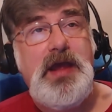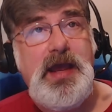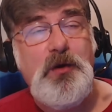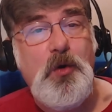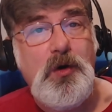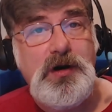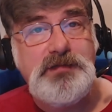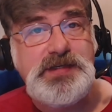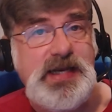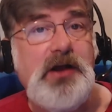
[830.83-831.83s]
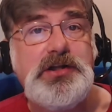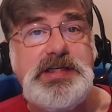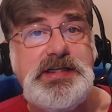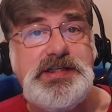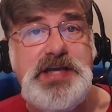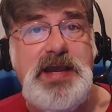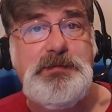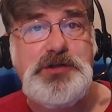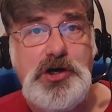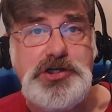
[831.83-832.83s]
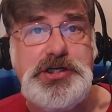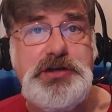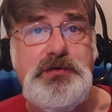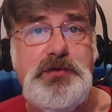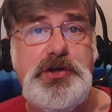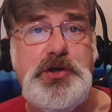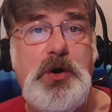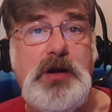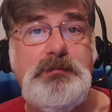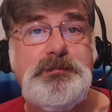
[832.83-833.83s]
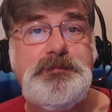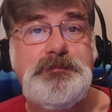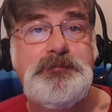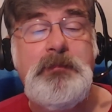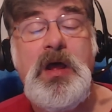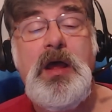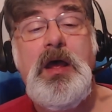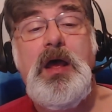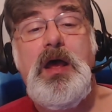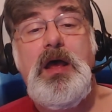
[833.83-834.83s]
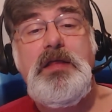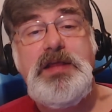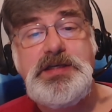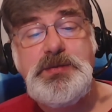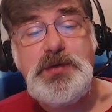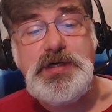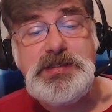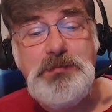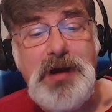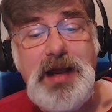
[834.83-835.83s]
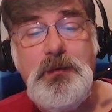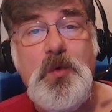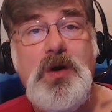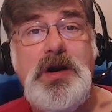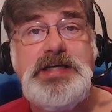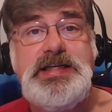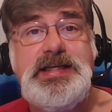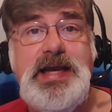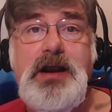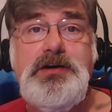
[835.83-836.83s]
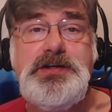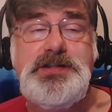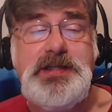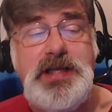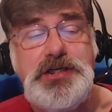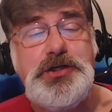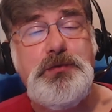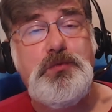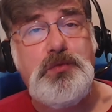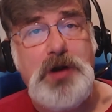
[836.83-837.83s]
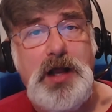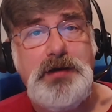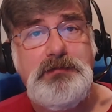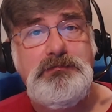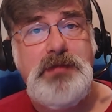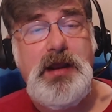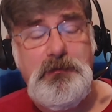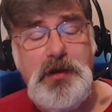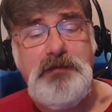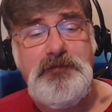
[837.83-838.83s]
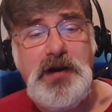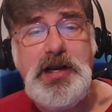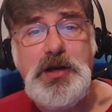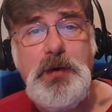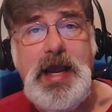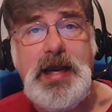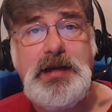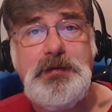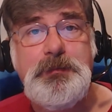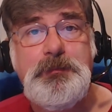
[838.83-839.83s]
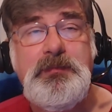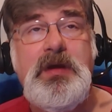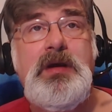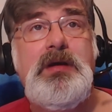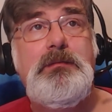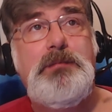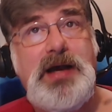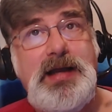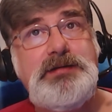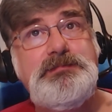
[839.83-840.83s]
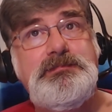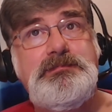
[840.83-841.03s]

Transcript: a horde of skeletons came charging through the door. This was my warning to the characters that they should run, and run very quick. But